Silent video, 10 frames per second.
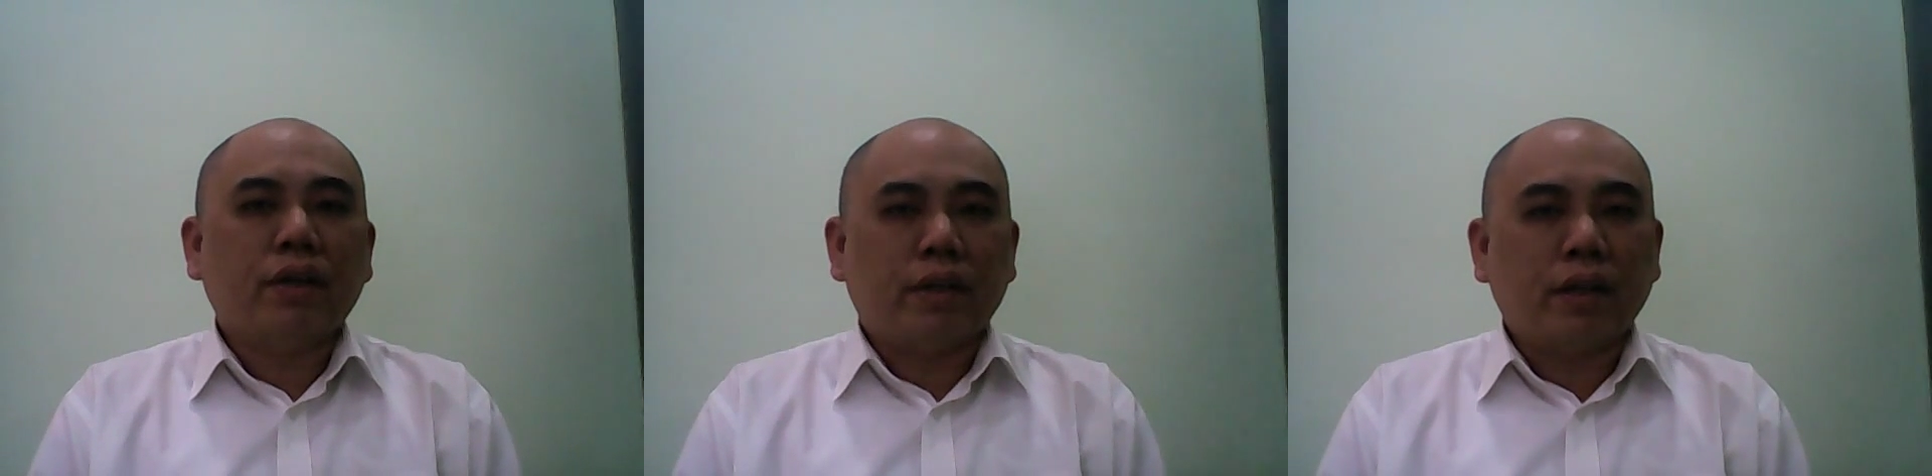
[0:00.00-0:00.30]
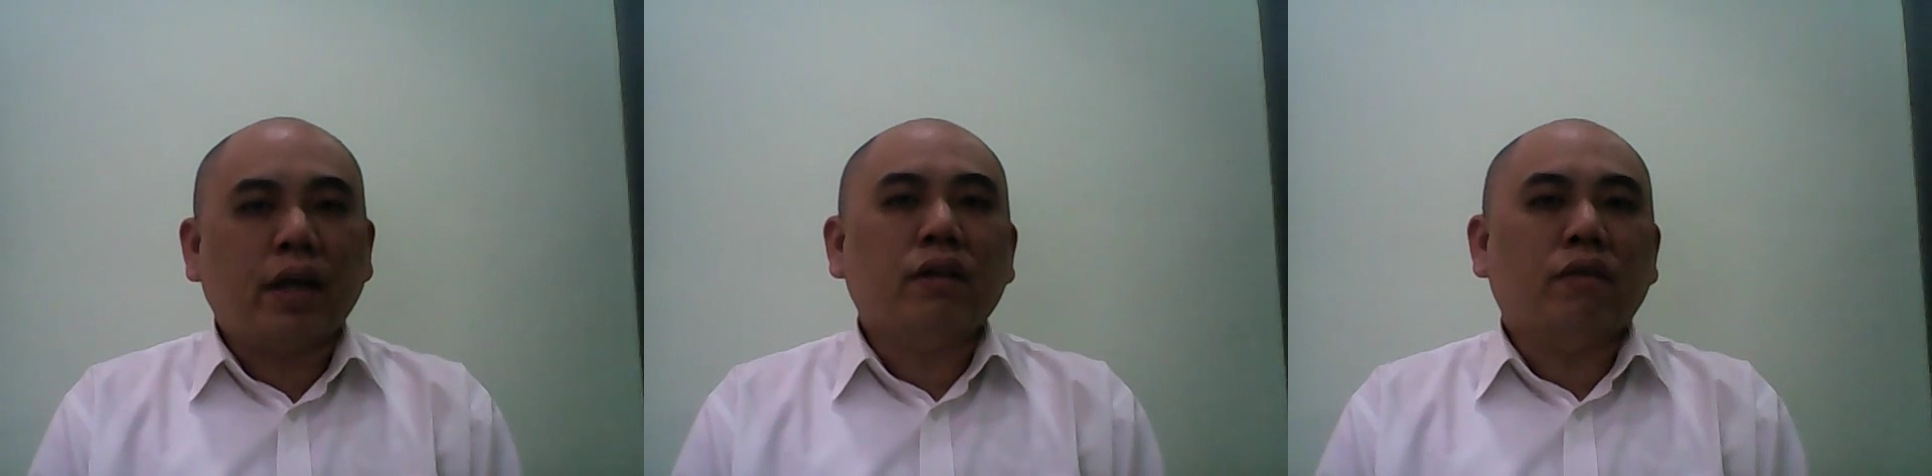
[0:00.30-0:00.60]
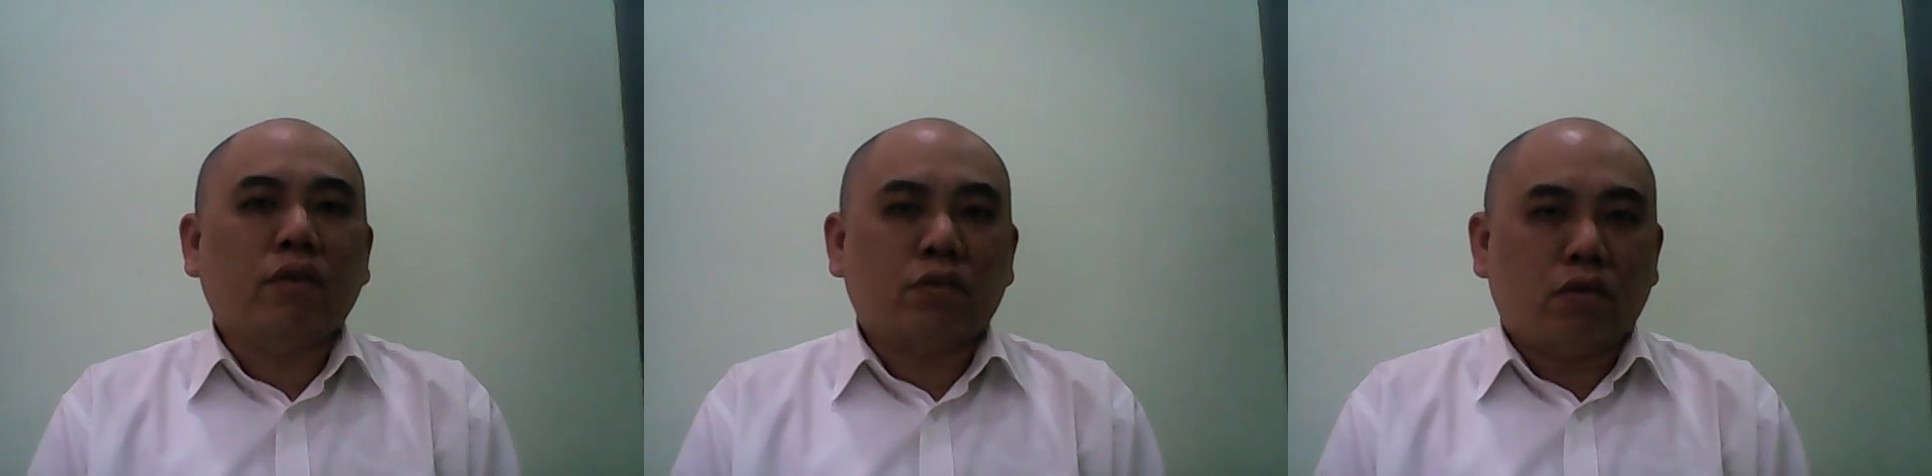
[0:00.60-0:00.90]
the 9th
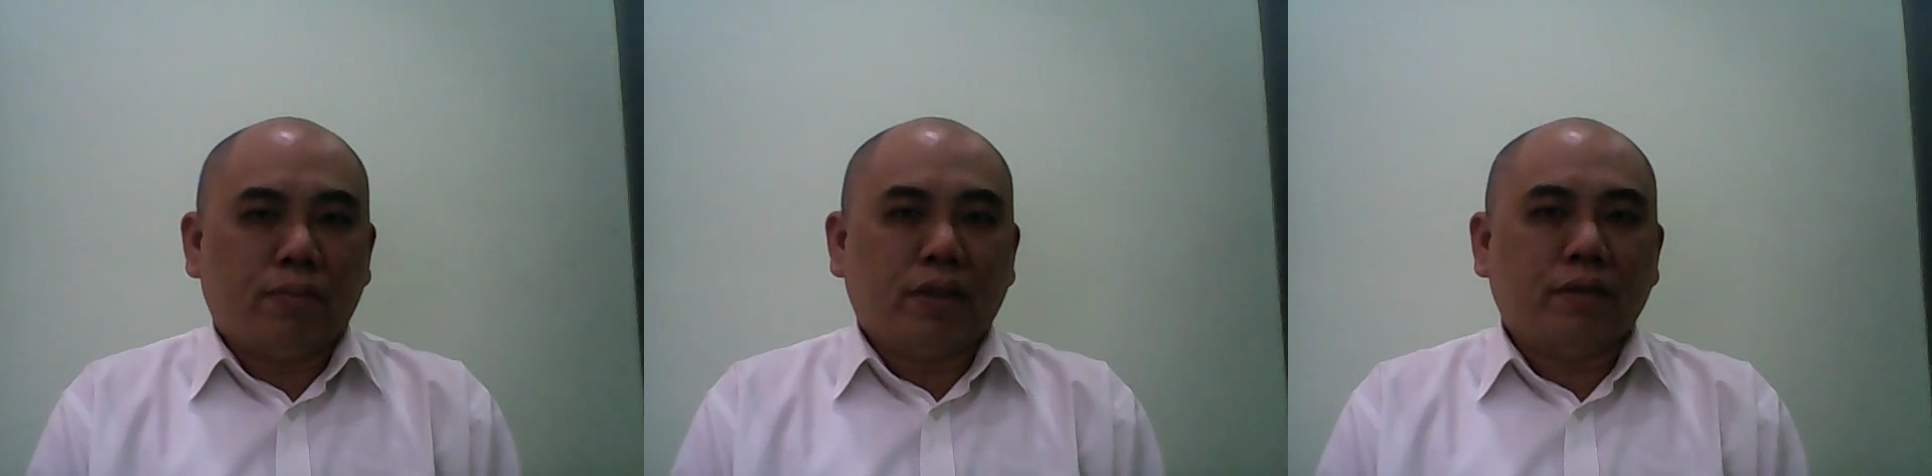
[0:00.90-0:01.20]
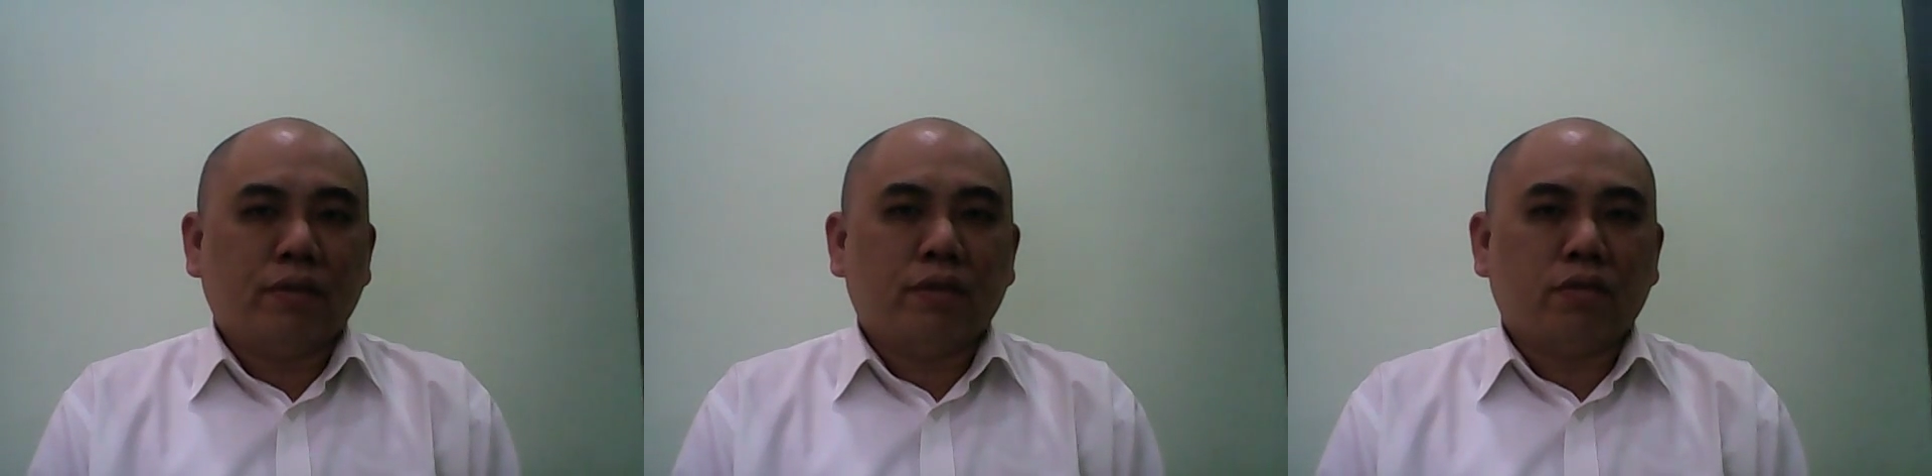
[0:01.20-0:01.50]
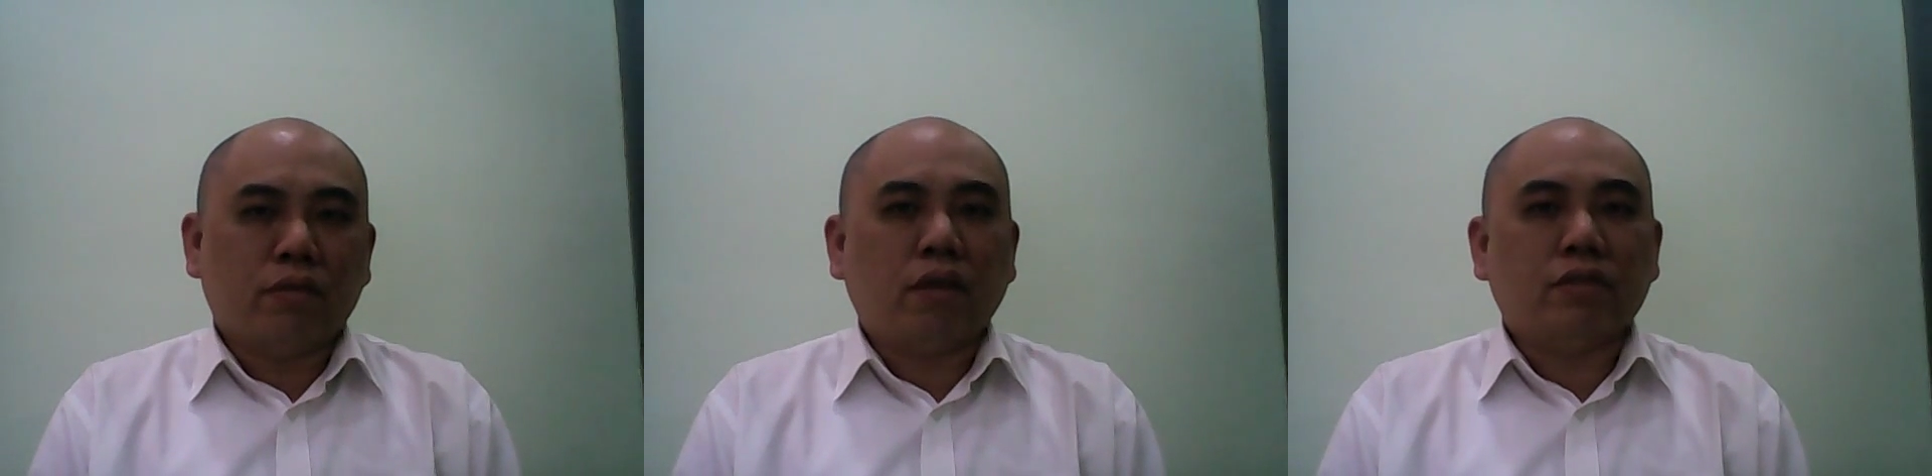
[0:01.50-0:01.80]
of October
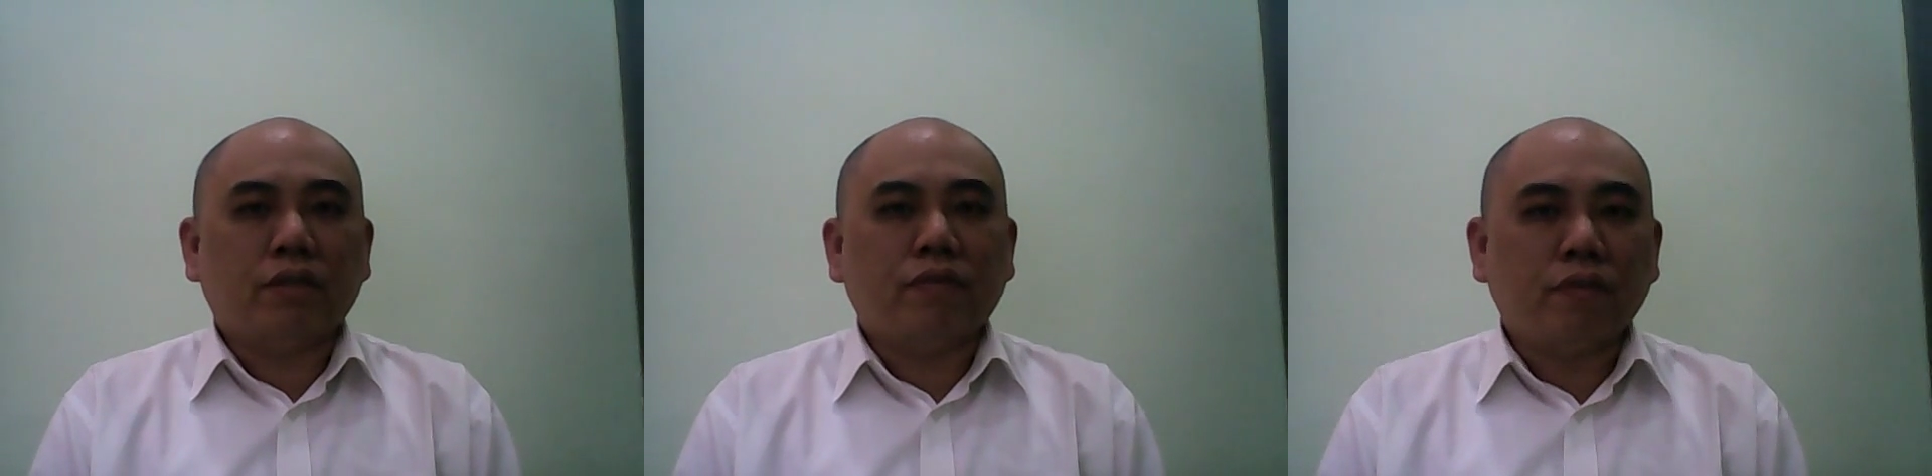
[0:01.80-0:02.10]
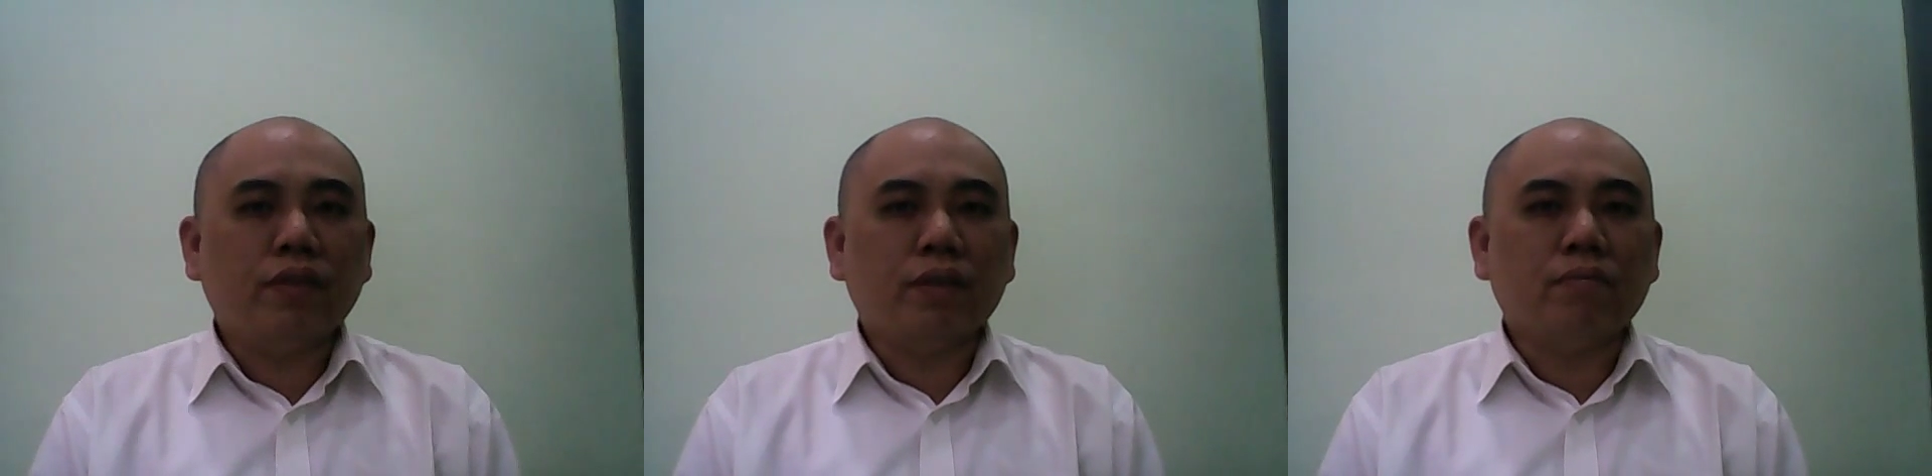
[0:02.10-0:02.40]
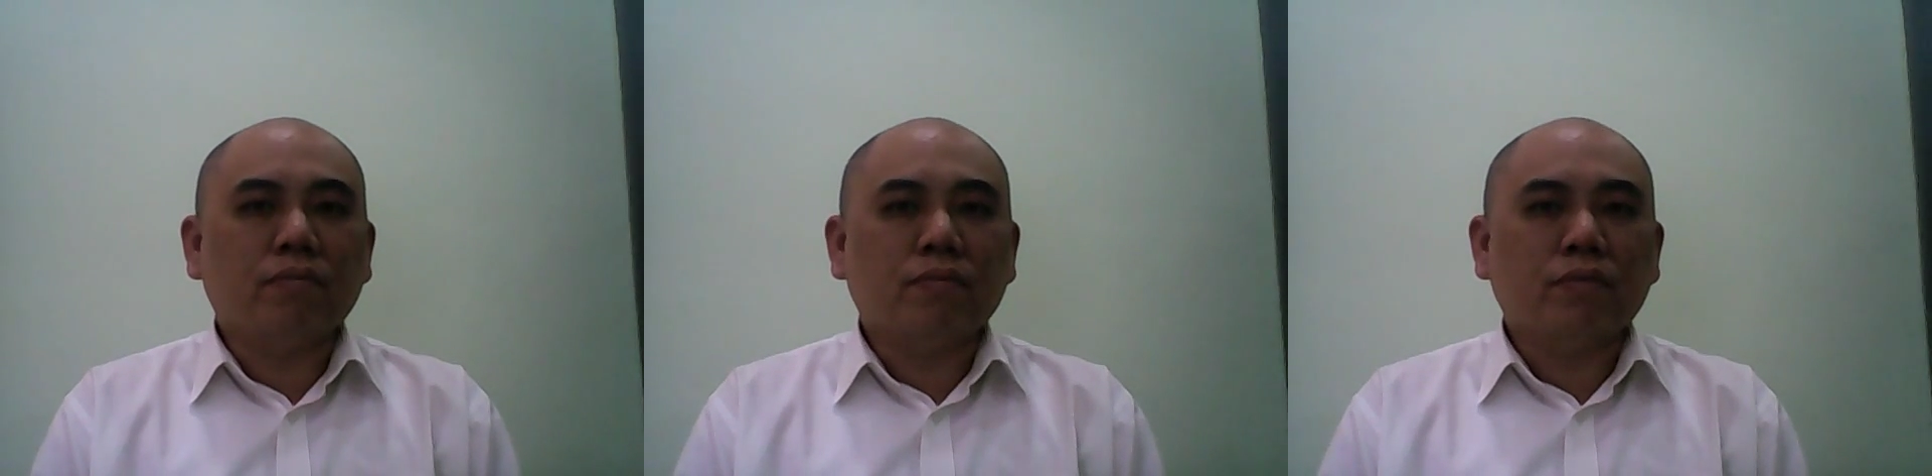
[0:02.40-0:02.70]
2015.